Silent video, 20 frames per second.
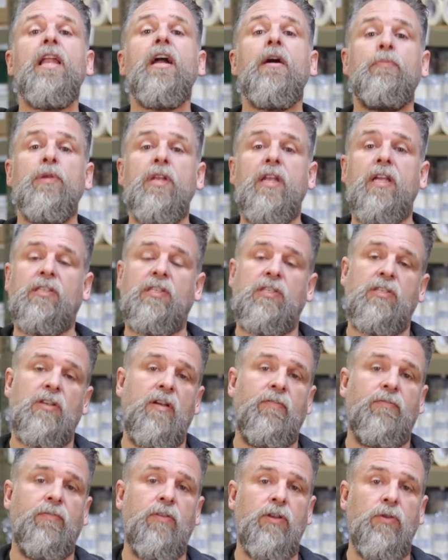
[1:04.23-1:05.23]
not be
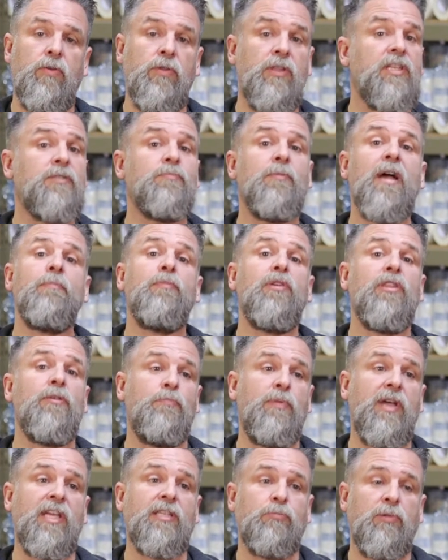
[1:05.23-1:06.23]
necessary for you, and this might be the
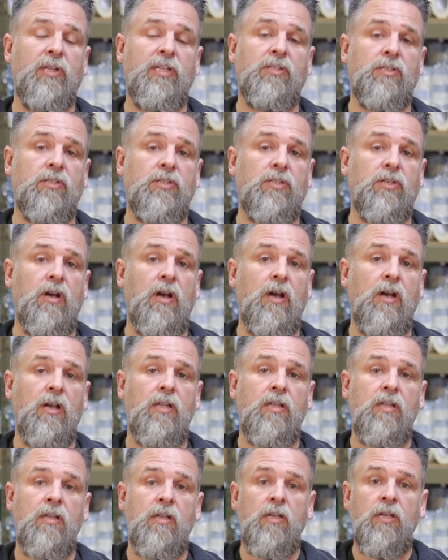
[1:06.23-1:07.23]
best place to start.
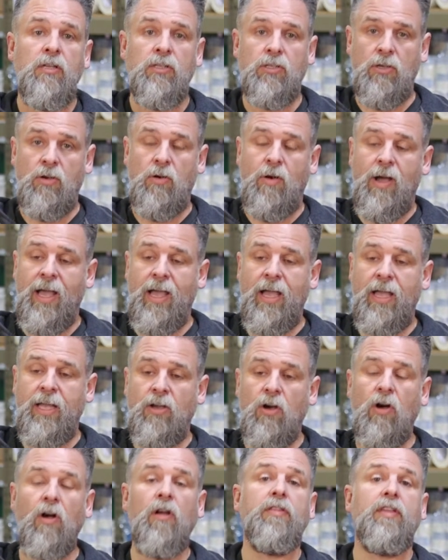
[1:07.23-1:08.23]
So I
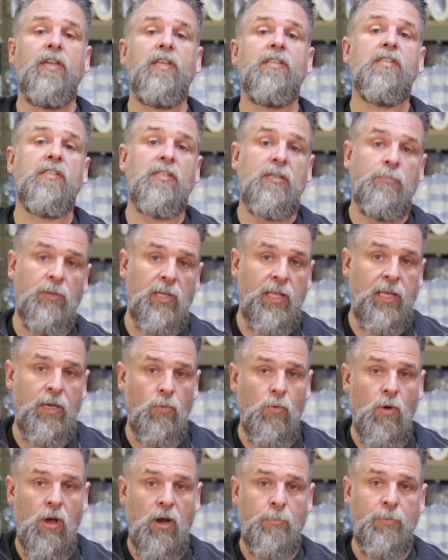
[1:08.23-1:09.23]
call this
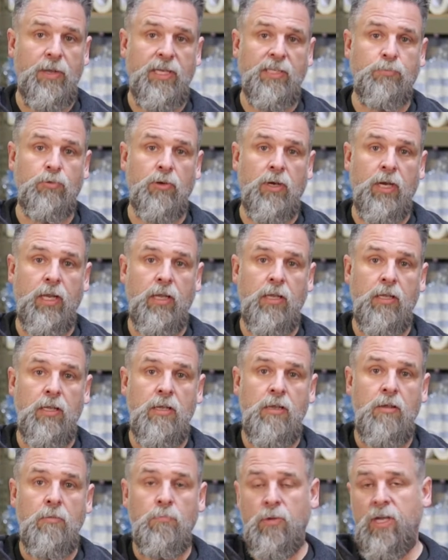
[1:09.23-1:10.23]
simulated water-based printing.
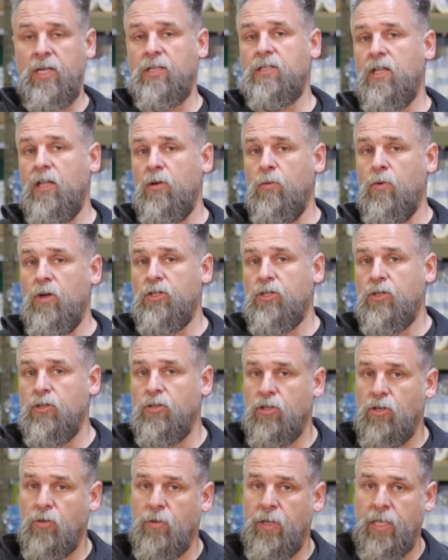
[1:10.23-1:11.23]
Basically what you're
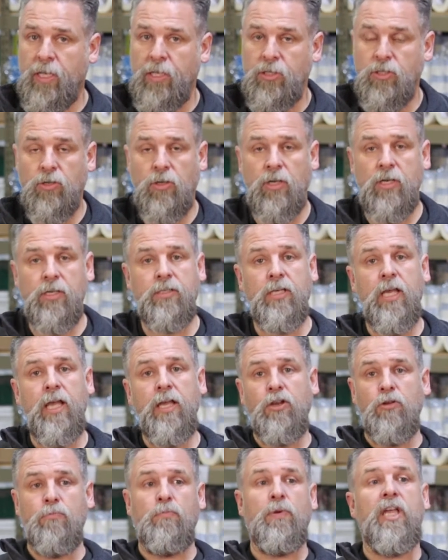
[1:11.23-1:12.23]
doing is you're going to
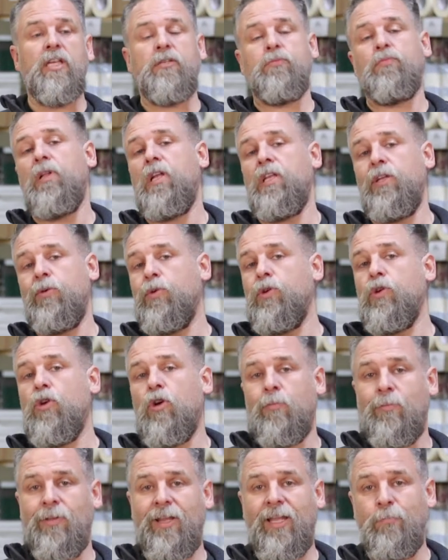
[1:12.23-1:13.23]
take your base plate you would
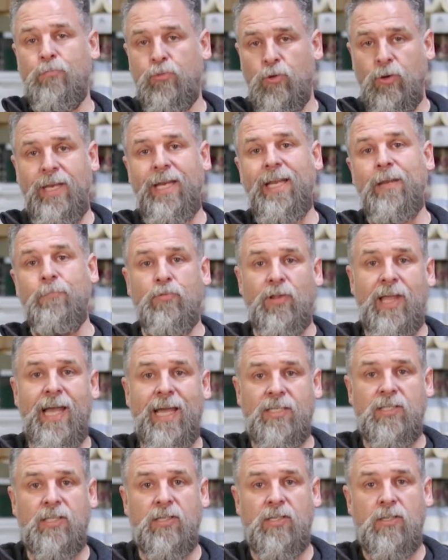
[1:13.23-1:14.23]
normally print in
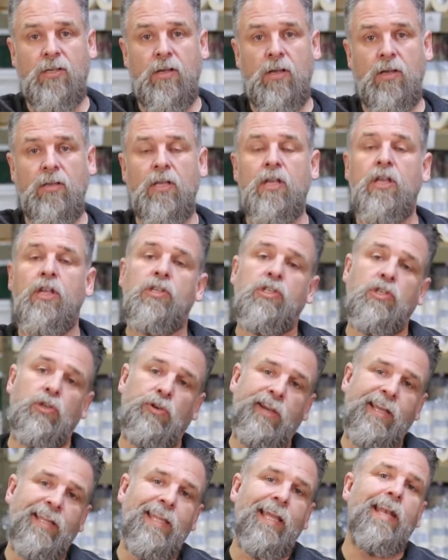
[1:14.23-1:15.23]
plastisol, so
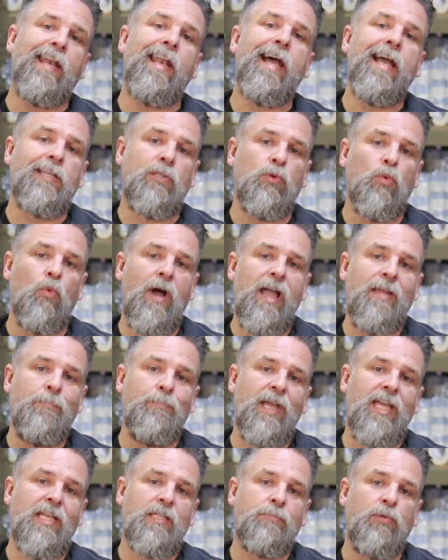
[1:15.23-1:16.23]
you'll get that nice white base